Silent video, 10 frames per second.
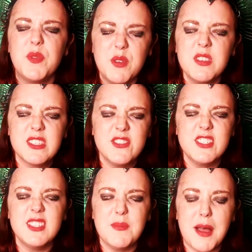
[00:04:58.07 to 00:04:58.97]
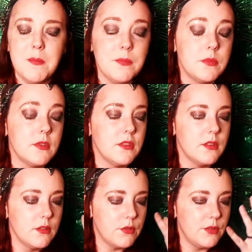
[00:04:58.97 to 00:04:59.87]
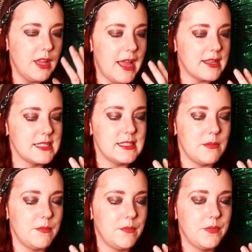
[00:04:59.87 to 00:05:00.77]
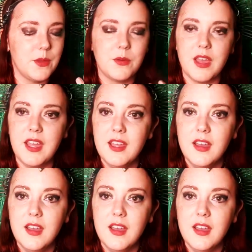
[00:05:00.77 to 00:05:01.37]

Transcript: Don't squish them up, relax them, okay?